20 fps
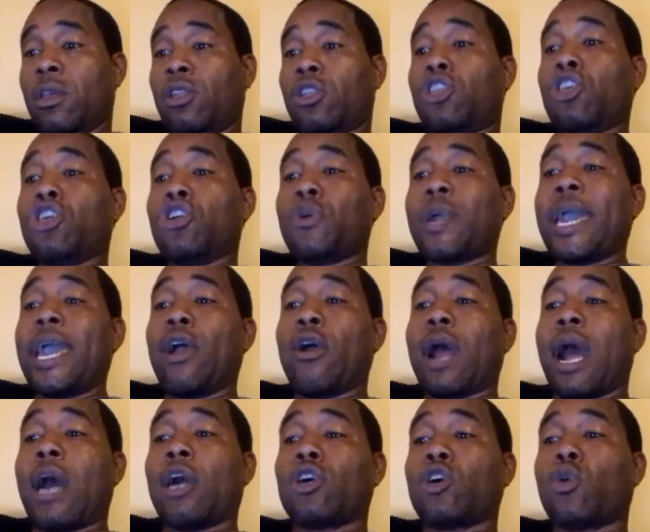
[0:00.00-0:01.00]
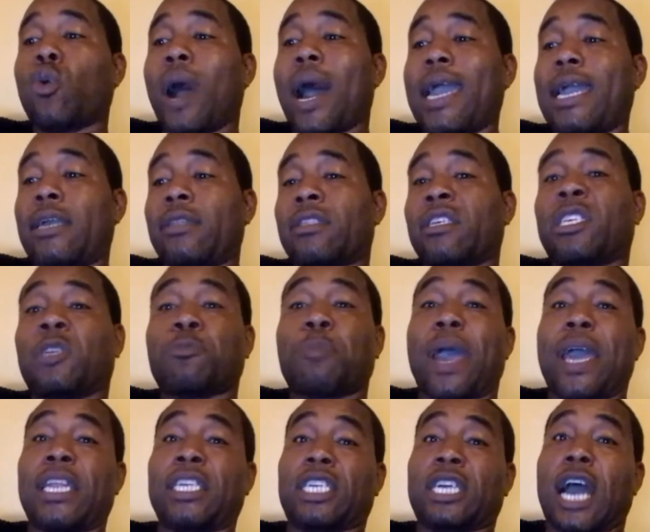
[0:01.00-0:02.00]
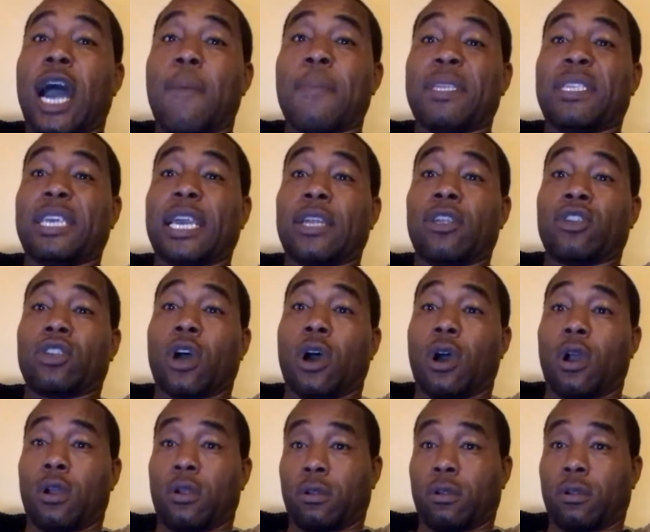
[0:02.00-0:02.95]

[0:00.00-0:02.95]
Do you hear how quiet the Spanish commentators are?